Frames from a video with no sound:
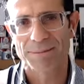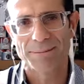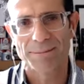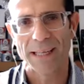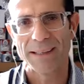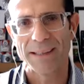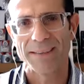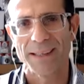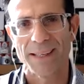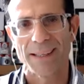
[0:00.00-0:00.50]

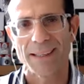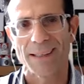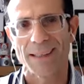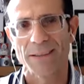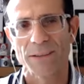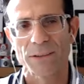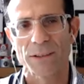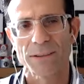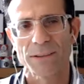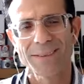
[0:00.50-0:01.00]
thing. I
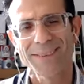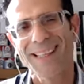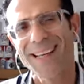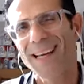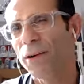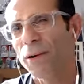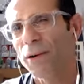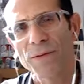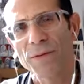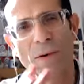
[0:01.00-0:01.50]
was,
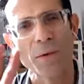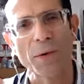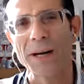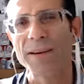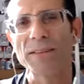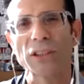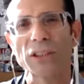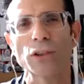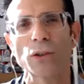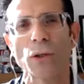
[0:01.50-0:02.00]
for
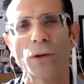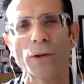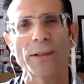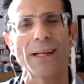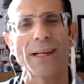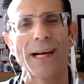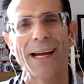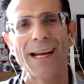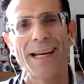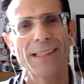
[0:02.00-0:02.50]
whatever story,
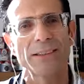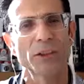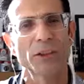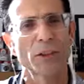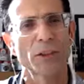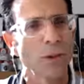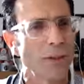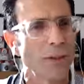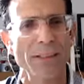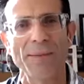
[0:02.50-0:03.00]
I had
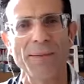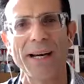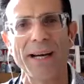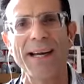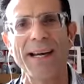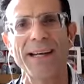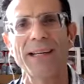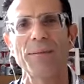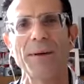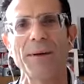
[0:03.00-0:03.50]
stories in my
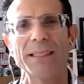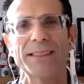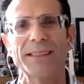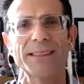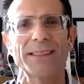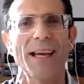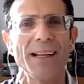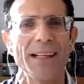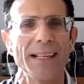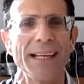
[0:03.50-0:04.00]
head about
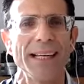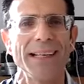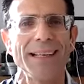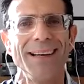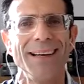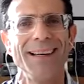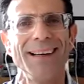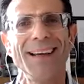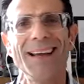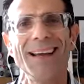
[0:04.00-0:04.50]
selling,
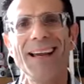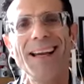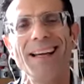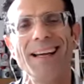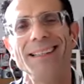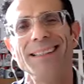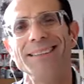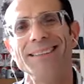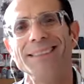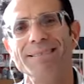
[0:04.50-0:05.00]

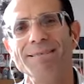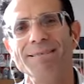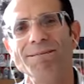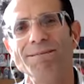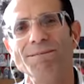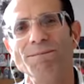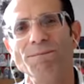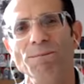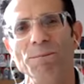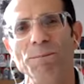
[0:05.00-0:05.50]

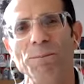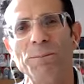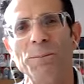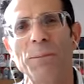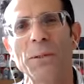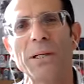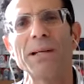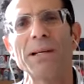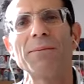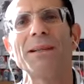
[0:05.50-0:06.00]
and
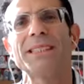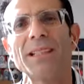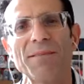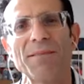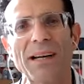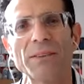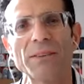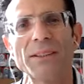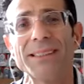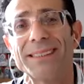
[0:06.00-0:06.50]
putting myself
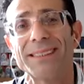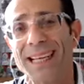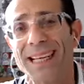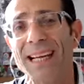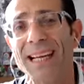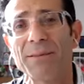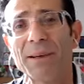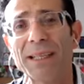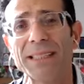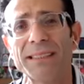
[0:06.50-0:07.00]
out there and
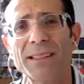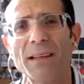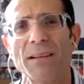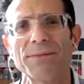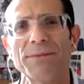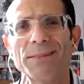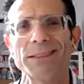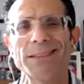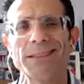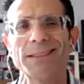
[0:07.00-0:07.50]
selling
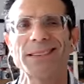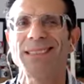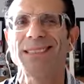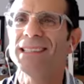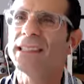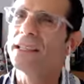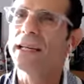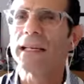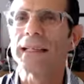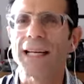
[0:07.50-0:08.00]
myself was
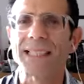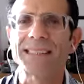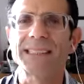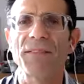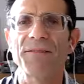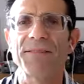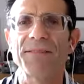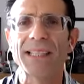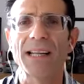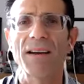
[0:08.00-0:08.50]
not
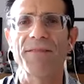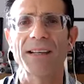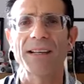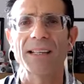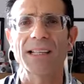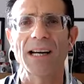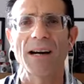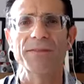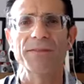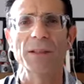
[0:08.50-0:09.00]
something that I felt
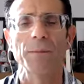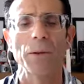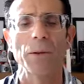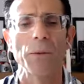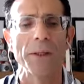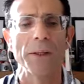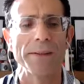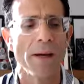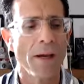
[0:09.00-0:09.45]
comfortable with.